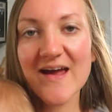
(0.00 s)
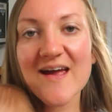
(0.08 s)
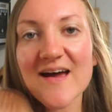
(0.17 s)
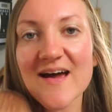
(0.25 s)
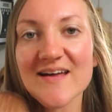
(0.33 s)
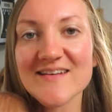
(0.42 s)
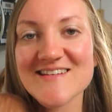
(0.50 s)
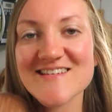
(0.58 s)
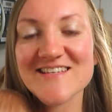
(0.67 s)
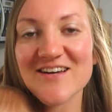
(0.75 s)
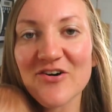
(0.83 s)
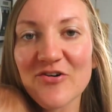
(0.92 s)
And
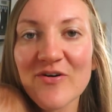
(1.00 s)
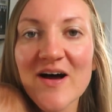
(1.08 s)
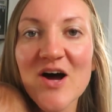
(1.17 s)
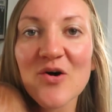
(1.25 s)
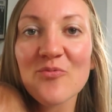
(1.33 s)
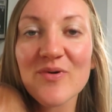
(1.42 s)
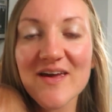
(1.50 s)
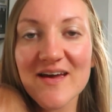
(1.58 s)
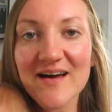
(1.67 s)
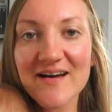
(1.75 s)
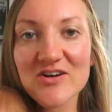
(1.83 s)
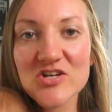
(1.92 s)
so we
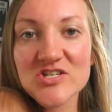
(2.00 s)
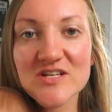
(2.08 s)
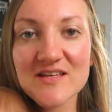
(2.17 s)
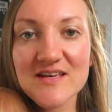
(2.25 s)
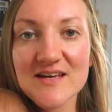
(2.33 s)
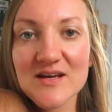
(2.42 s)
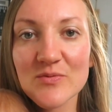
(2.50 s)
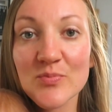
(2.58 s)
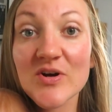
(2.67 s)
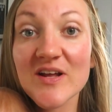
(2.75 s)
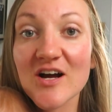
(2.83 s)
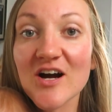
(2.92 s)
actually
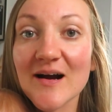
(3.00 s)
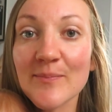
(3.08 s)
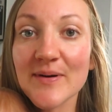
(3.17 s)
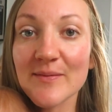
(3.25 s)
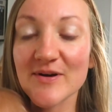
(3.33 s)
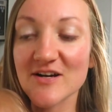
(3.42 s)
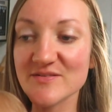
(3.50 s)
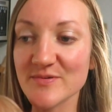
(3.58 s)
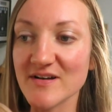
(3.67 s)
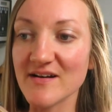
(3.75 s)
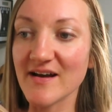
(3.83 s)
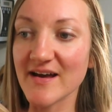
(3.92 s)
put in carpet, my
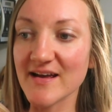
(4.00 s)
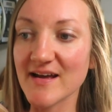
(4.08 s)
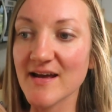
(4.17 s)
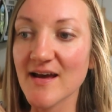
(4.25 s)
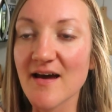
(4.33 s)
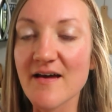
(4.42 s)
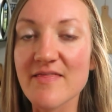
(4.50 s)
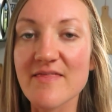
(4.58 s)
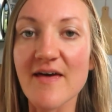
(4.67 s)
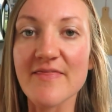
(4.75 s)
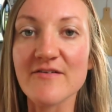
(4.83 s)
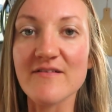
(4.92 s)
husband and I,
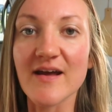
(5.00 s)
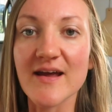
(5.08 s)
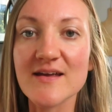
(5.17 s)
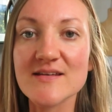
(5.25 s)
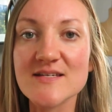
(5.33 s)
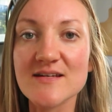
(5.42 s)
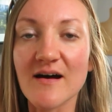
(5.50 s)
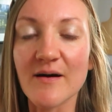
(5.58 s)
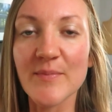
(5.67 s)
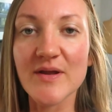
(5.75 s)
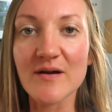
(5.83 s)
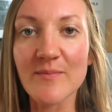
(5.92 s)
the other night
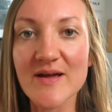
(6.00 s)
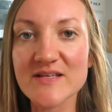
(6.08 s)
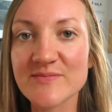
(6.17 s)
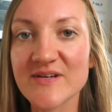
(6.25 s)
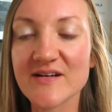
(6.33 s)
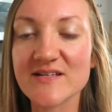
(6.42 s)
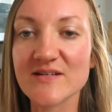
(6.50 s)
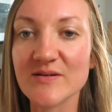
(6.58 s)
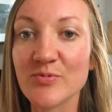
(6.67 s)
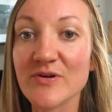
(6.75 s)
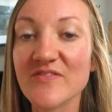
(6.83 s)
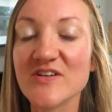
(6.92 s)
um, in our basement because the
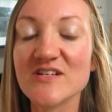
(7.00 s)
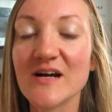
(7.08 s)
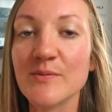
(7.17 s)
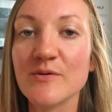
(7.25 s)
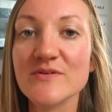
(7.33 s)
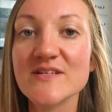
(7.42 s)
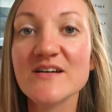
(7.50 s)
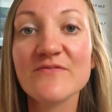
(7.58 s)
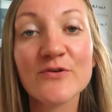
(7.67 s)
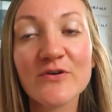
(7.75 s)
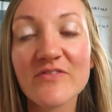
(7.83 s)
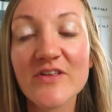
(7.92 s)
previous carpet was there
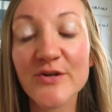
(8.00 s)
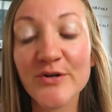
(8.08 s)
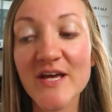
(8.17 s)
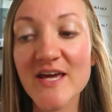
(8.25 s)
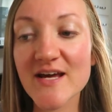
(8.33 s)
for over 30